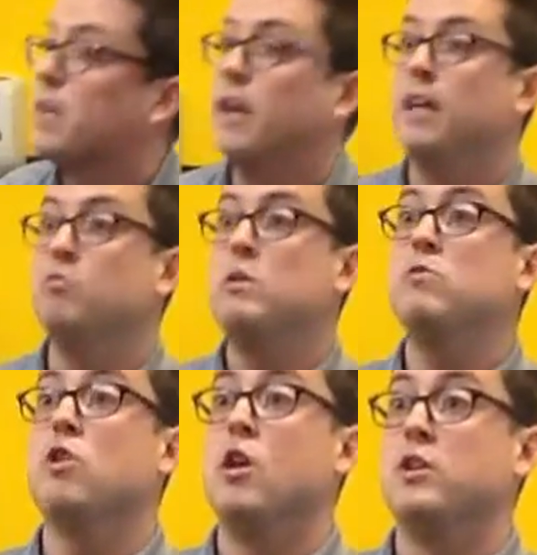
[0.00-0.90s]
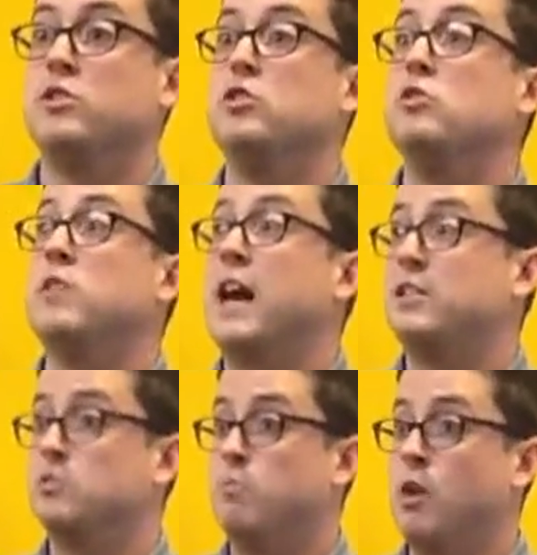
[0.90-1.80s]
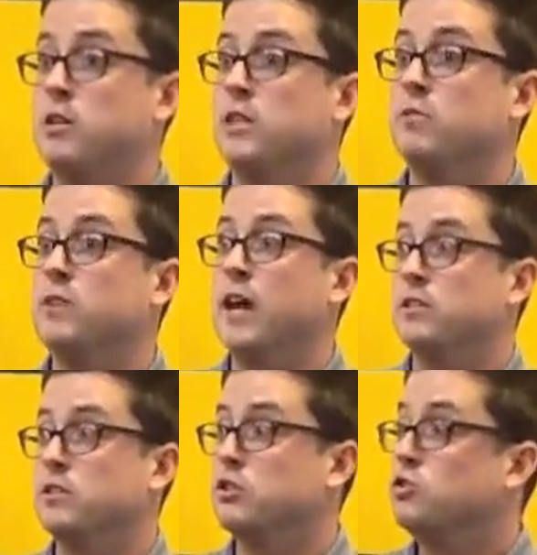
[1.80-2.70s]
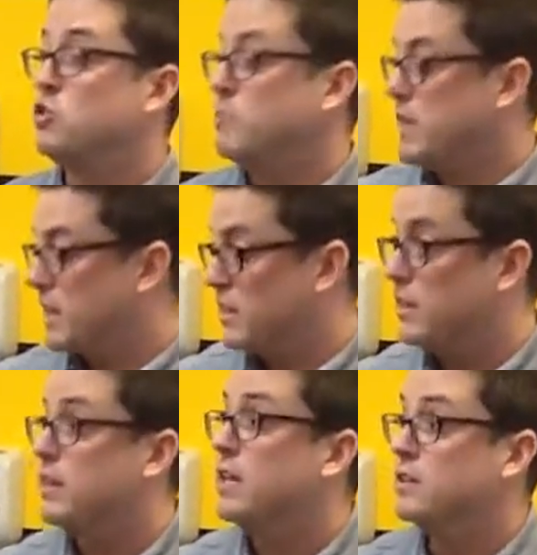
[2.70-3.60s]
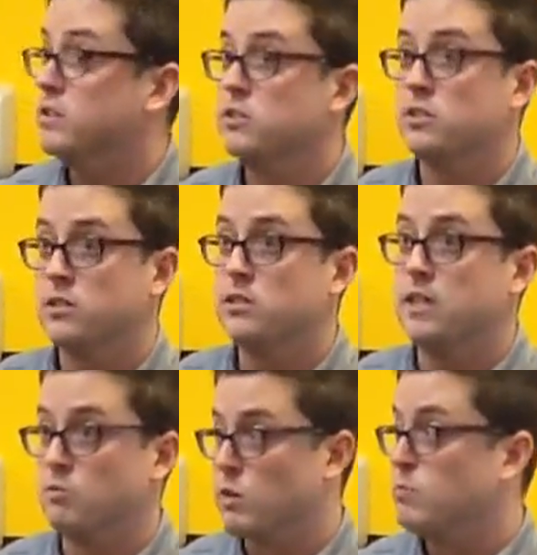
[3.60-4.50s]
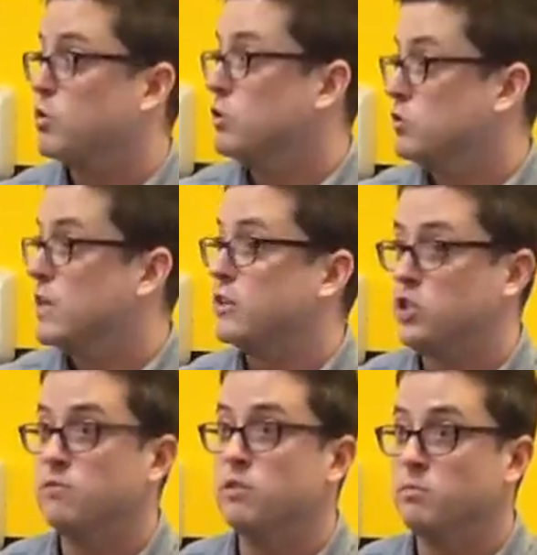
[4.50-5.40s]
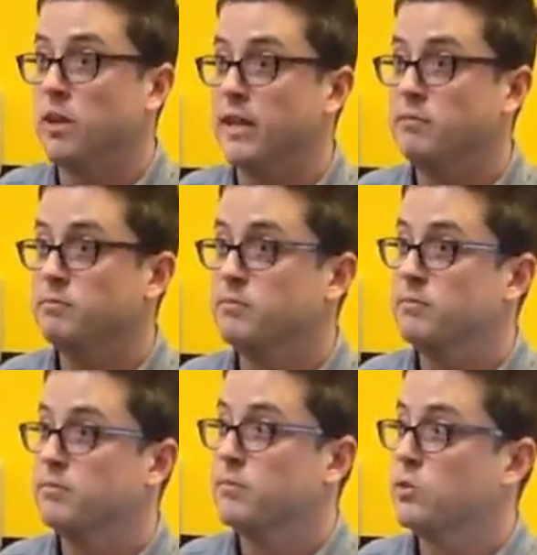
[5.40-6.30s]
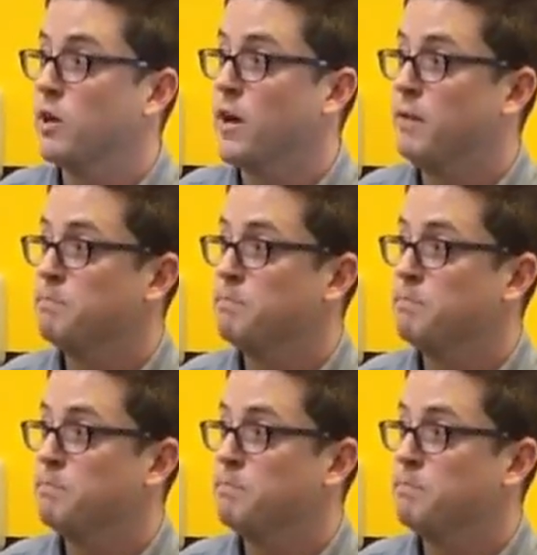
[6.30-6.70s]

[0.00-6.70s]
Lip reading: And we would constitute that as a positive test, assuming that this didn't reproduce that chief complaint. Okay?